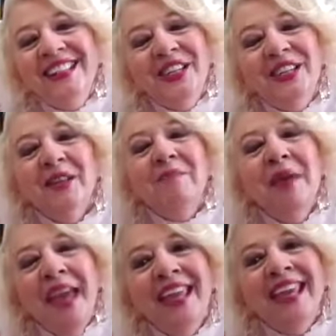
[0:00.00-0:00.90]
She's the
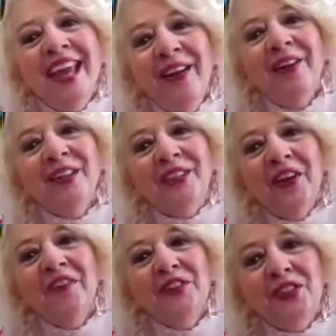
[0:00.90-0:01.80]
main character
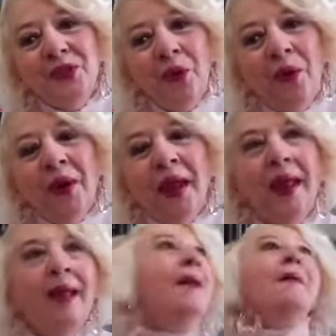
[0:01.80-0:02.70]
of the
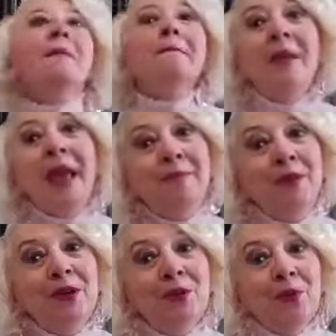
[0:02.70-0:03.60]
story.
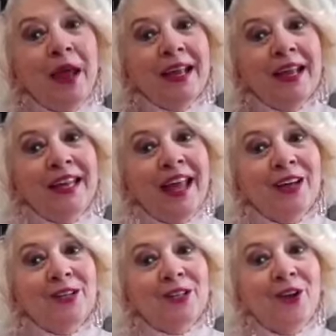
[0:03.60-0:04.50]
Maybe you'll
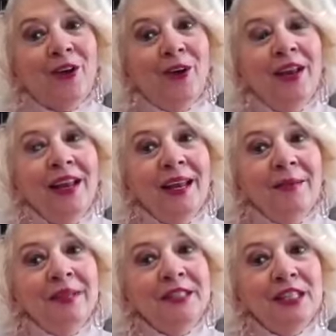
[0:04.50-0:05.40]
recognize her.
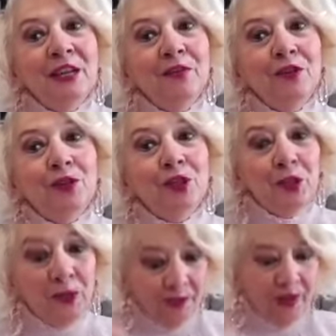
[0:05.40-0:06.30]
Let me see if you
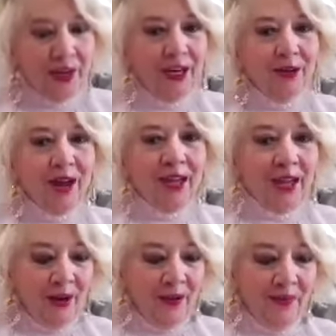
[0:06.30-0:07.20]
do. Here I
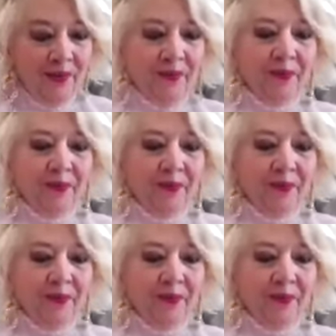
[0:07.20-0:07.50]
go.